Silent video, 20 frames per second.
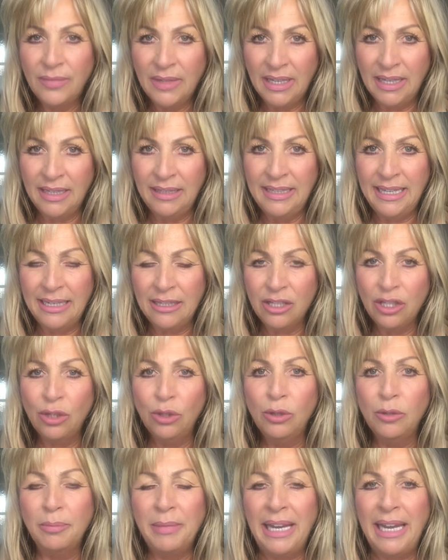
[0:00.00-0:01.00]
And that
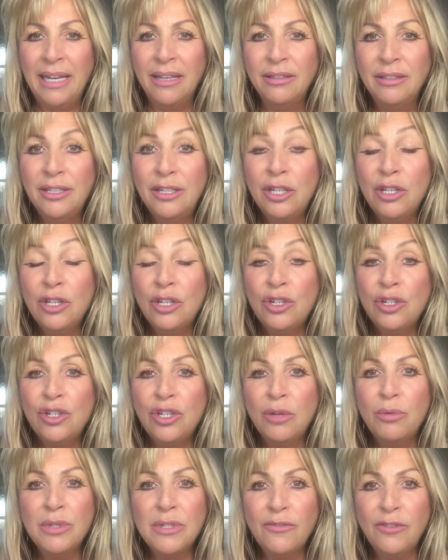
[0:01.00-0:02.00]
told me she
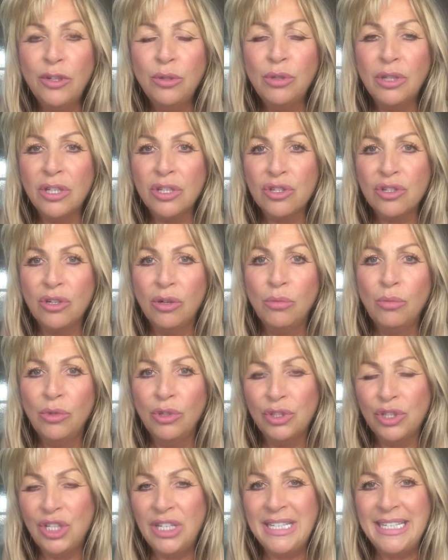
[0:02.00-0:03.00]
was focused on
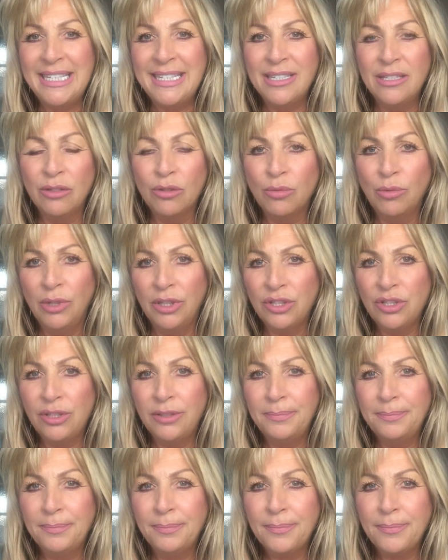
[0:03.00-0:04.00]
what she didn't want.
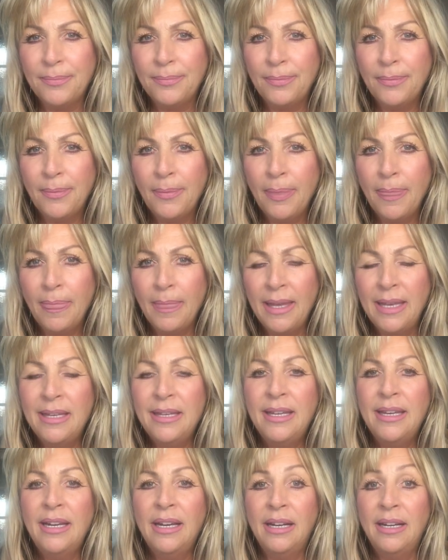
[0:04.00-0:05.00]

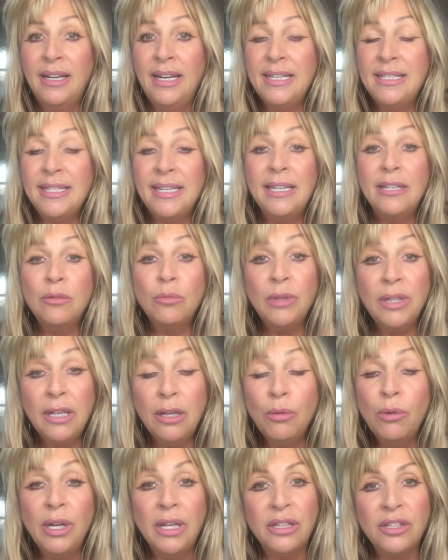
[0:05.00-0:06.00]
I said, "What do you
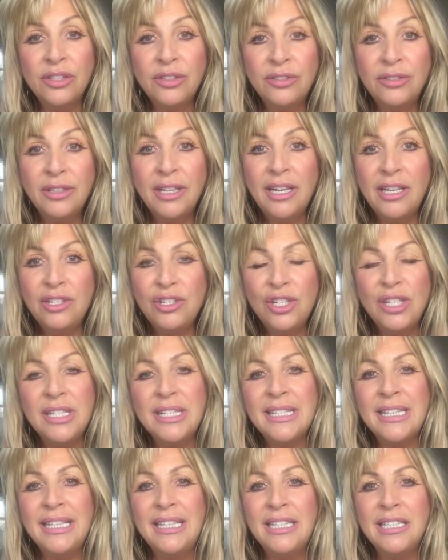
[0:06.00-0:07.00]
want?" And she
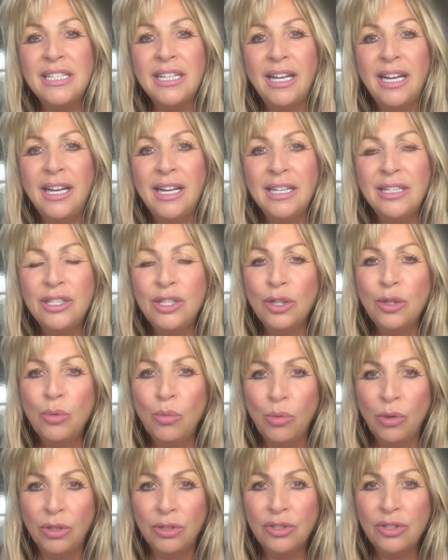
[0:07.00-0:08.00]
said, "I don't
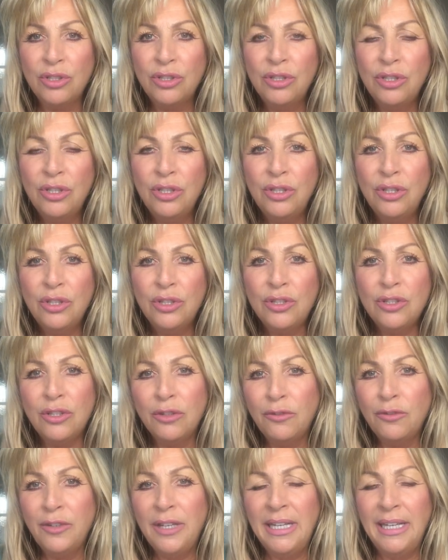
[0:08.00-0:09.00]
want to
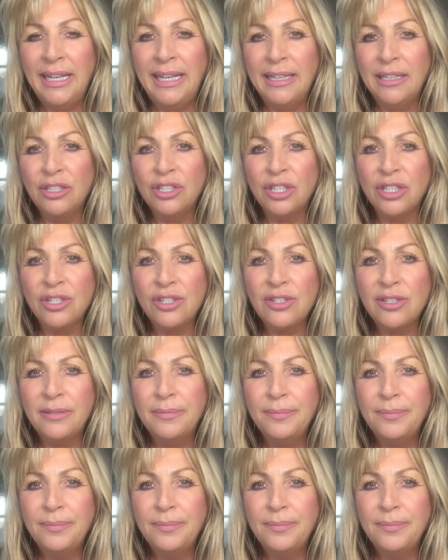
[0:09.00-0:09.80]
feel anxious."